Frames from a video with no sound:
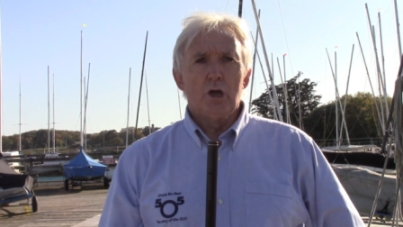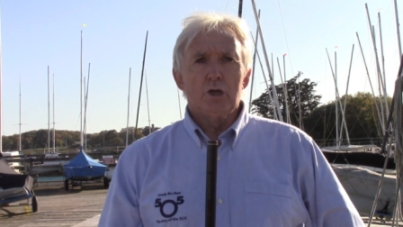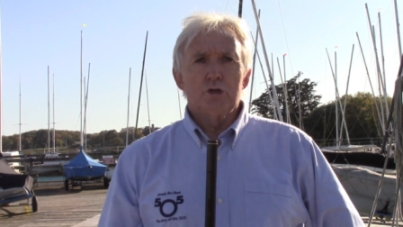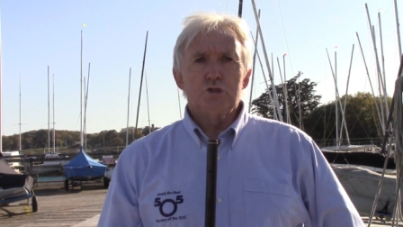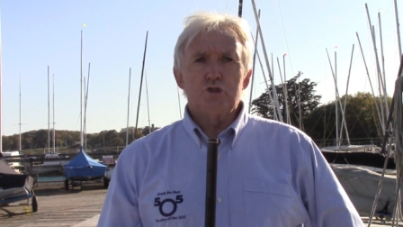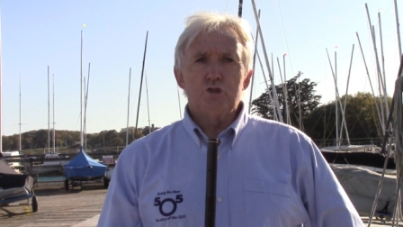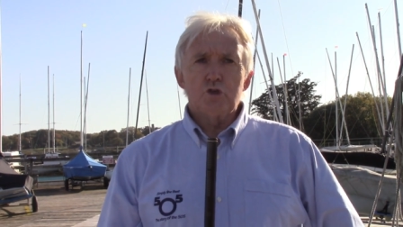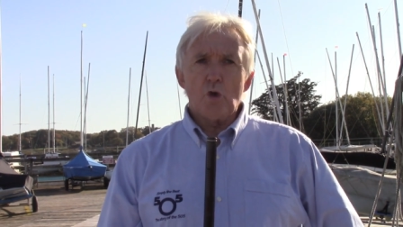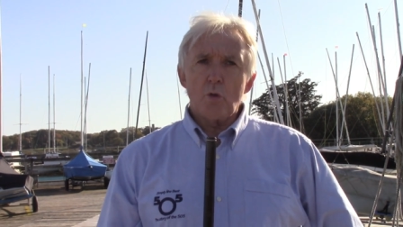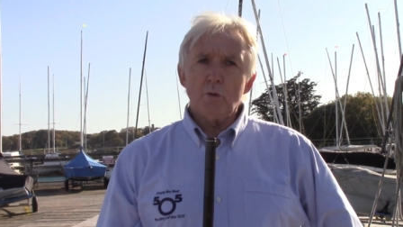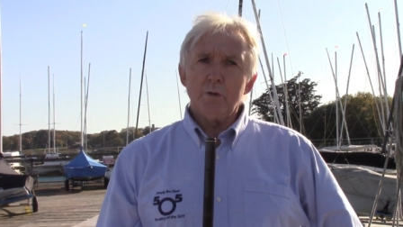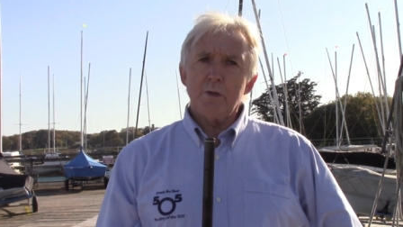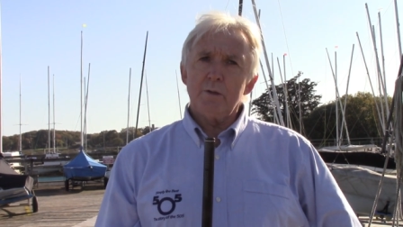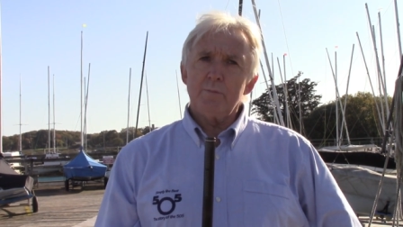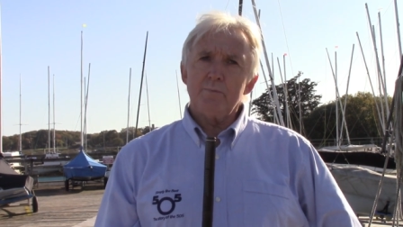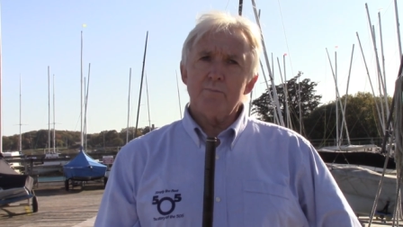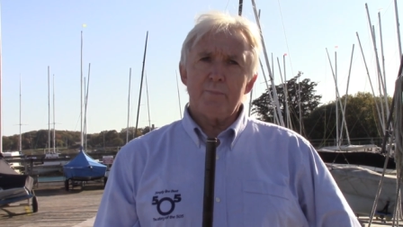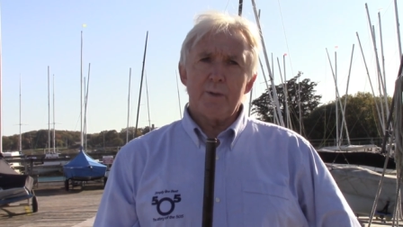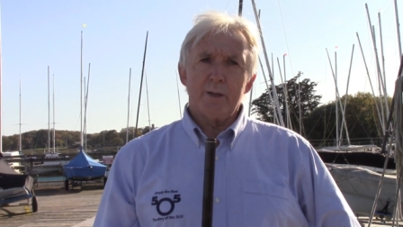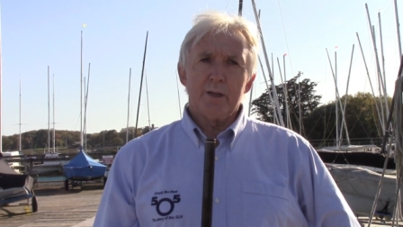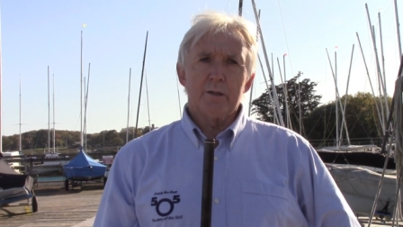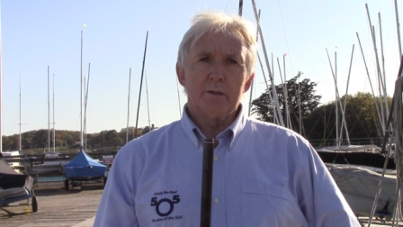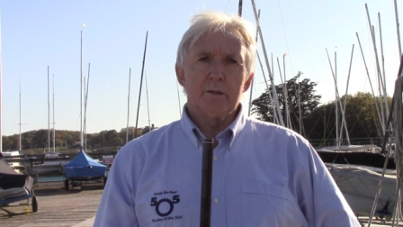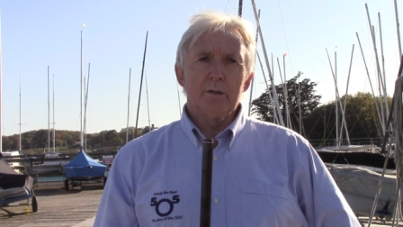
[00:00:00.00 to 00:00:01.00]
John and
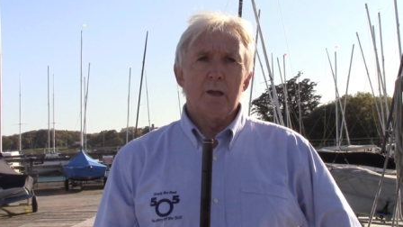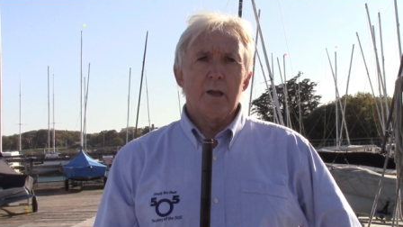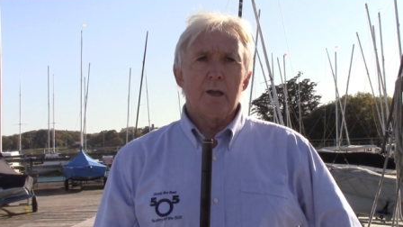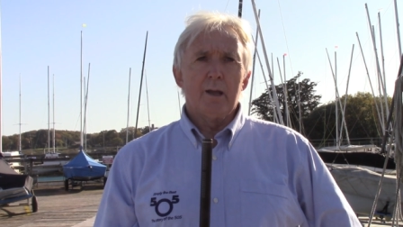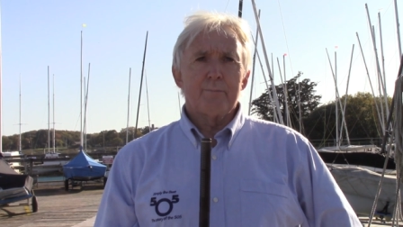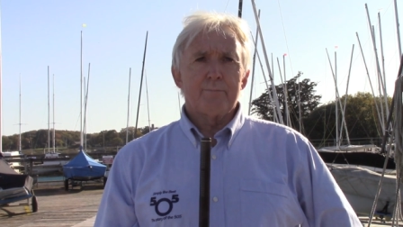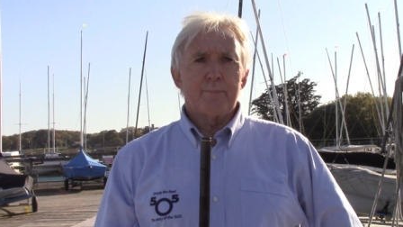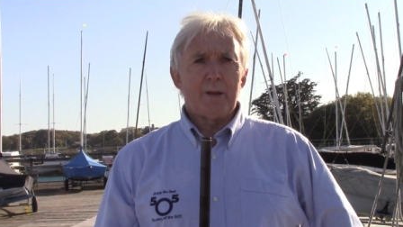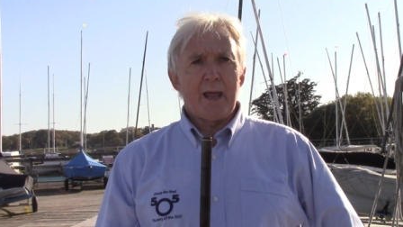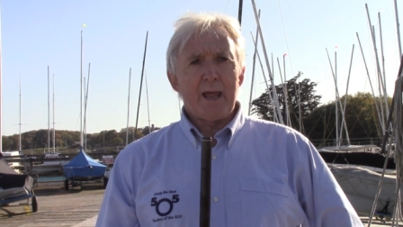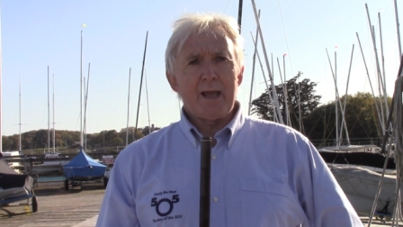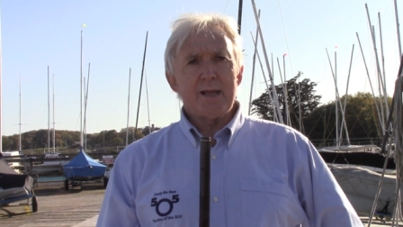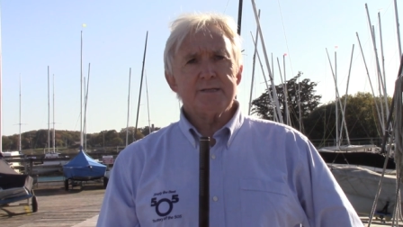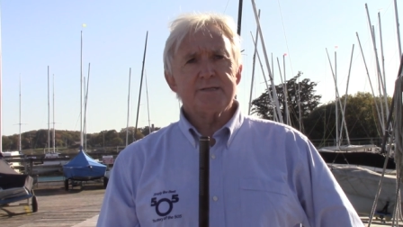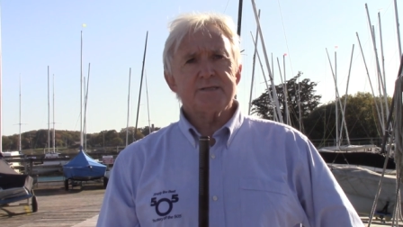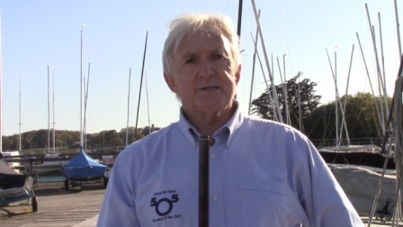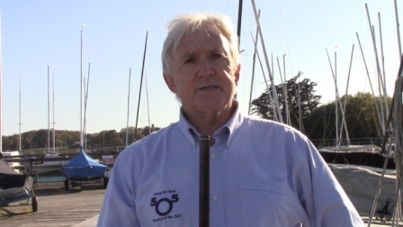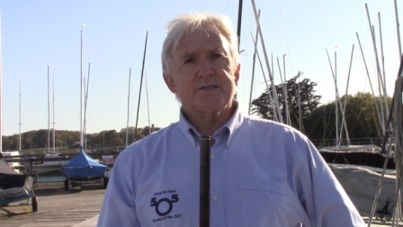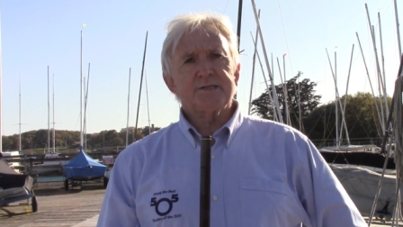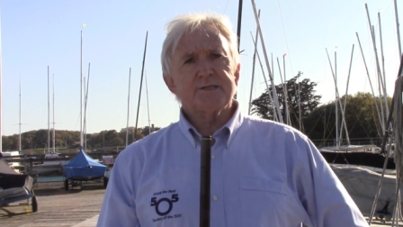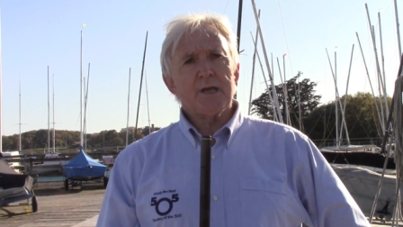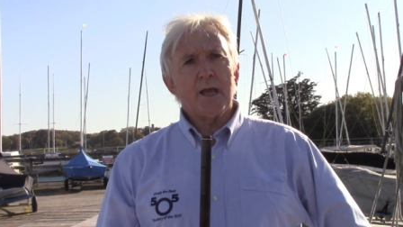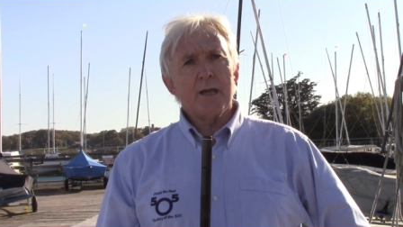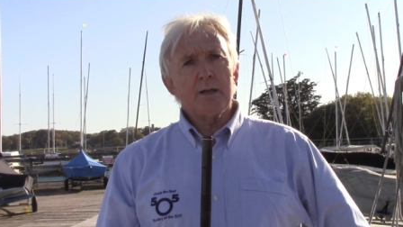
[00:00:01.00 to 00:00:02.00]
Bill plan
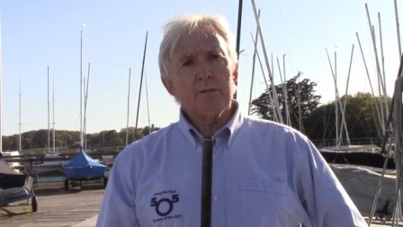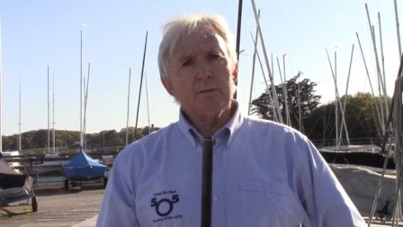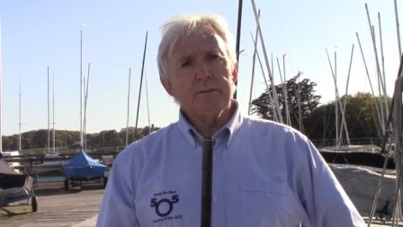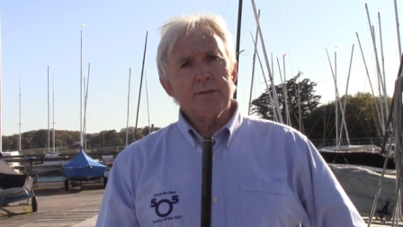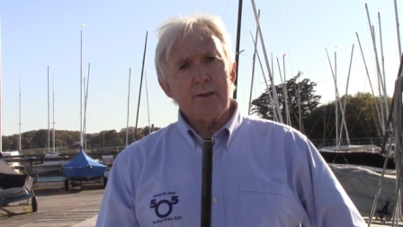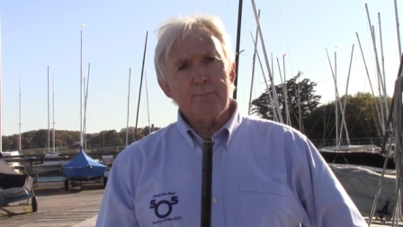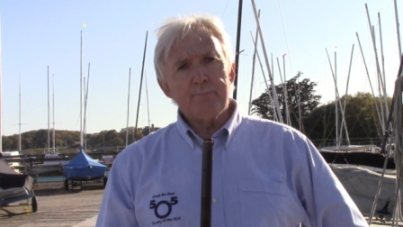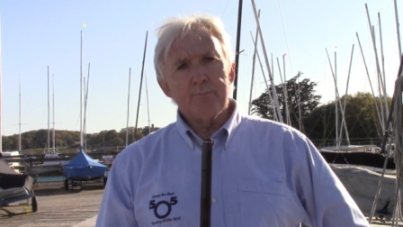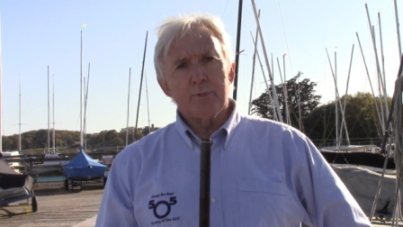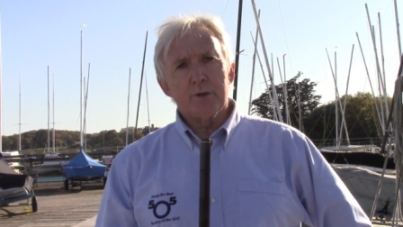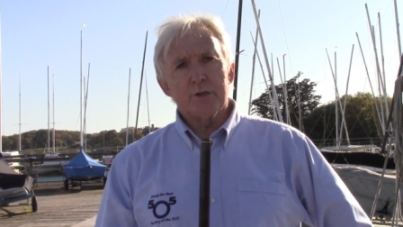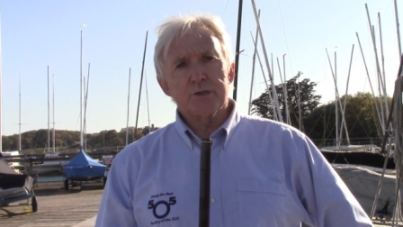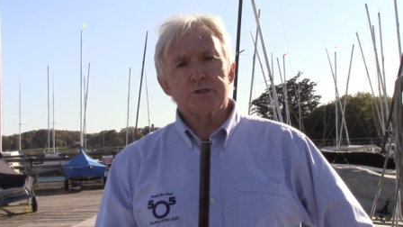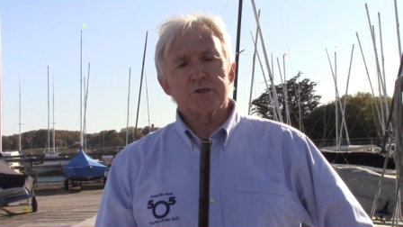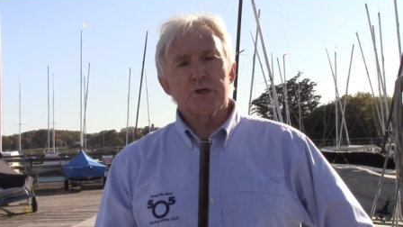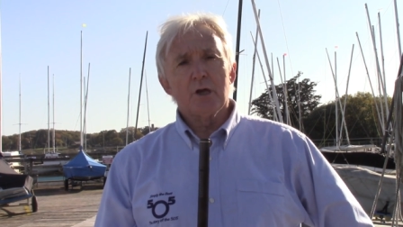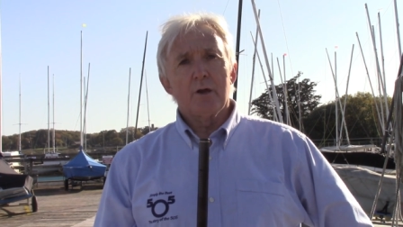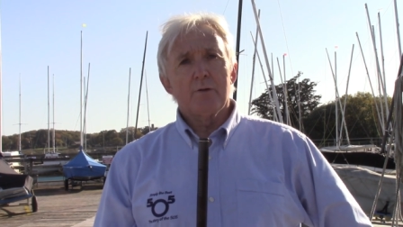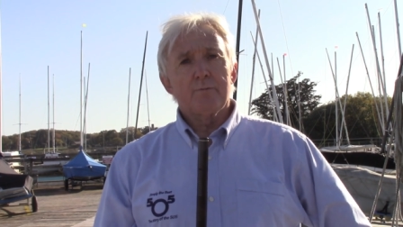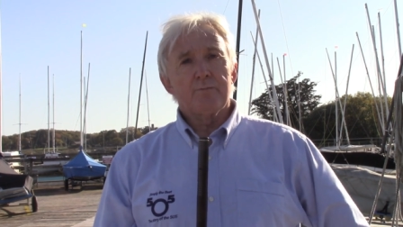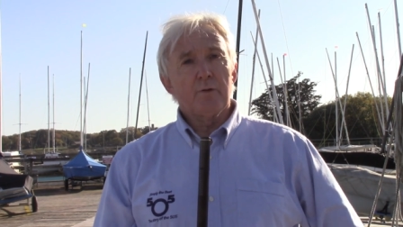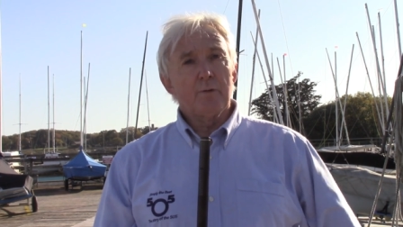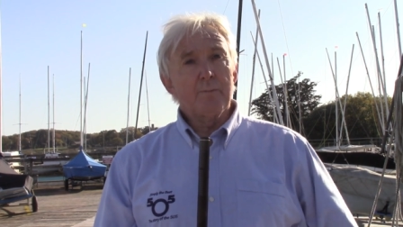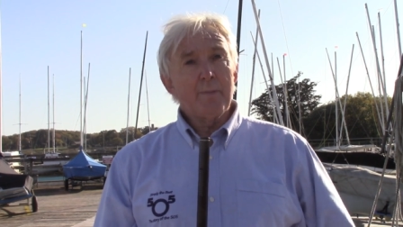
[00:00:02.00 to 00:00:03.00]
to sail Nimbus
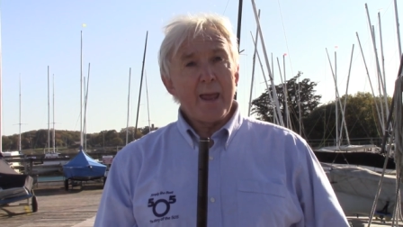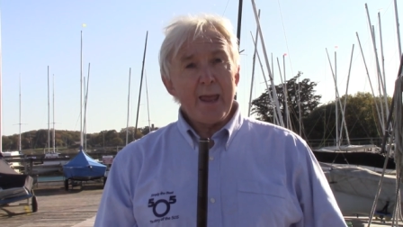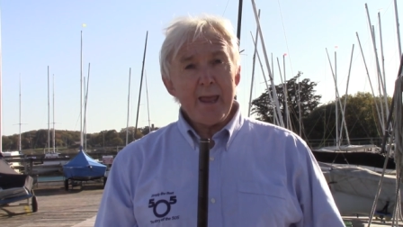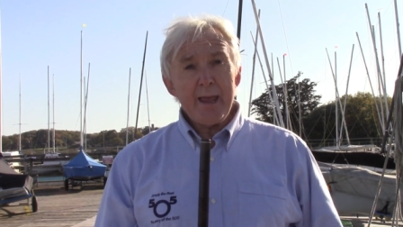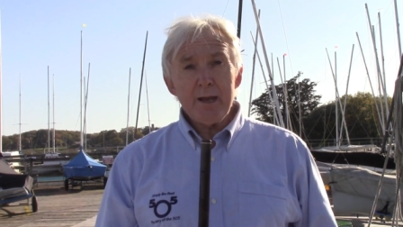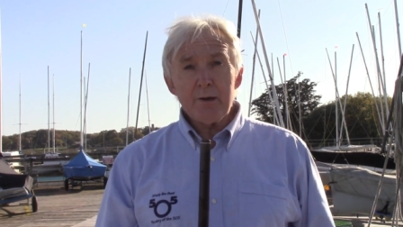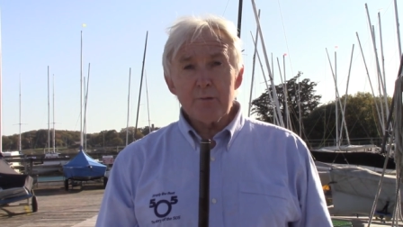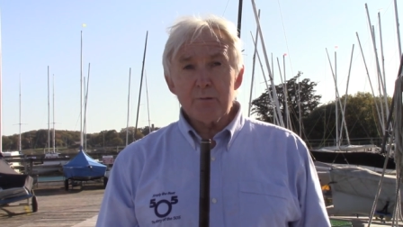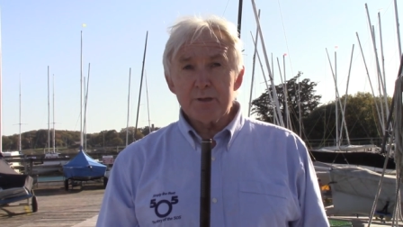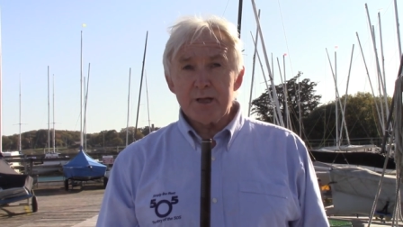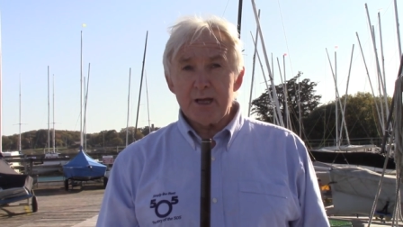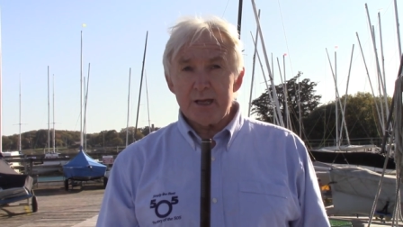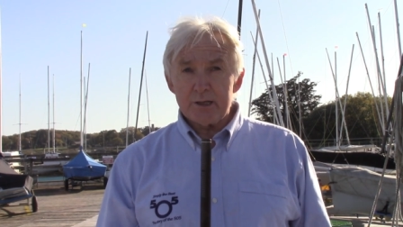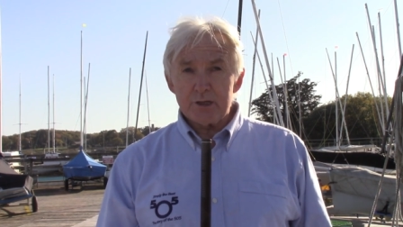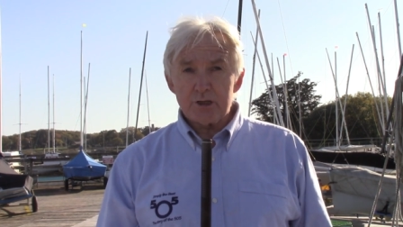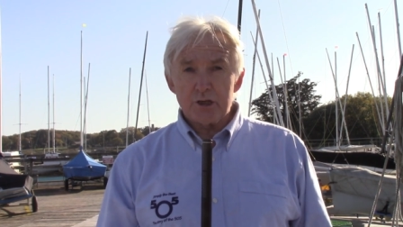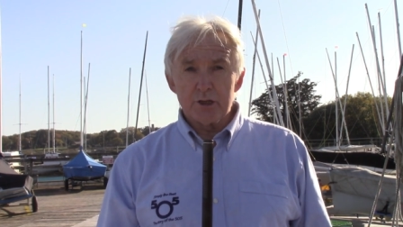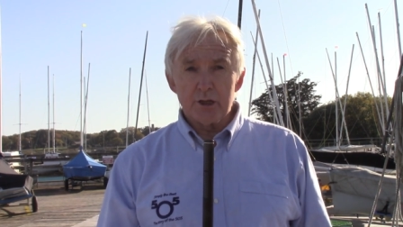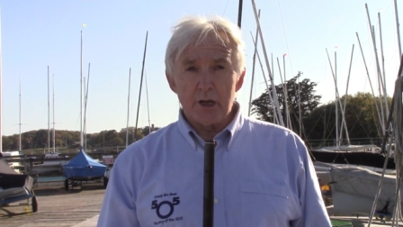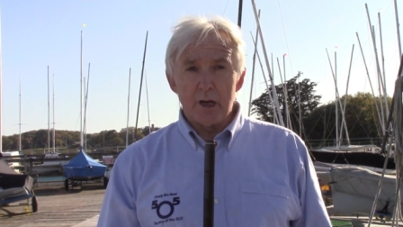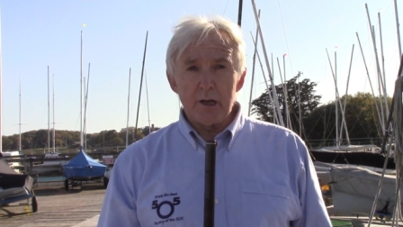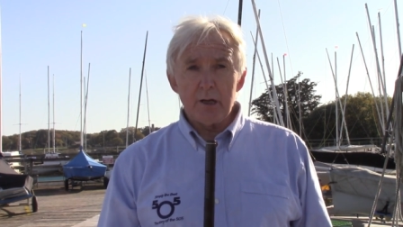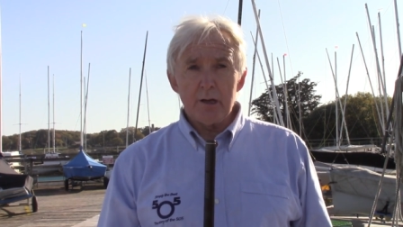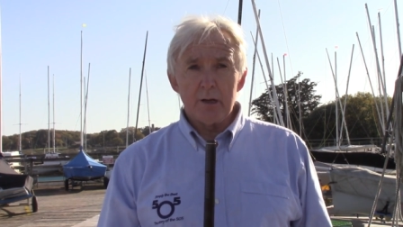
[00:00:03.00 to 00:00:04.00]
from here at
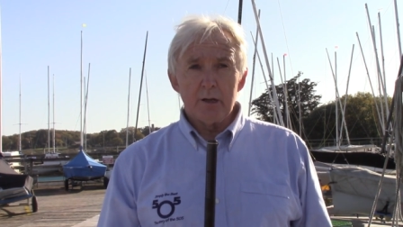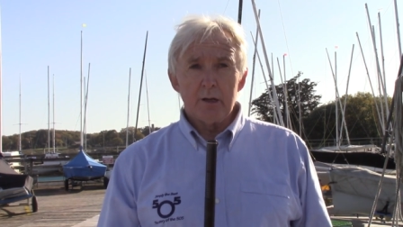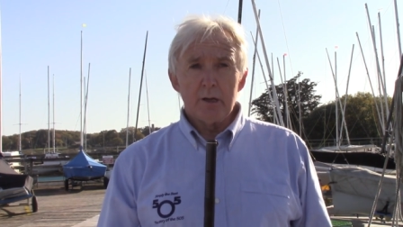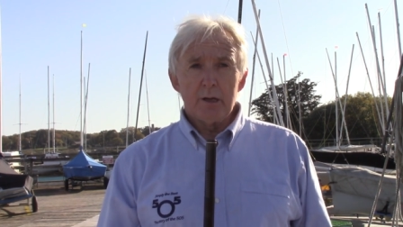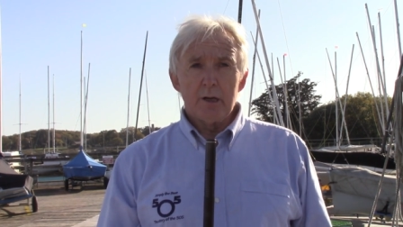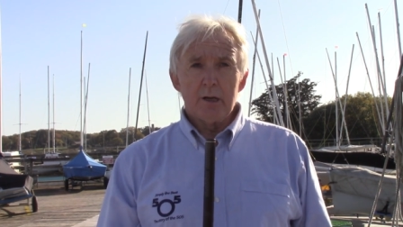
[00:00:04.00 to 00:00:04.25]
Itchenor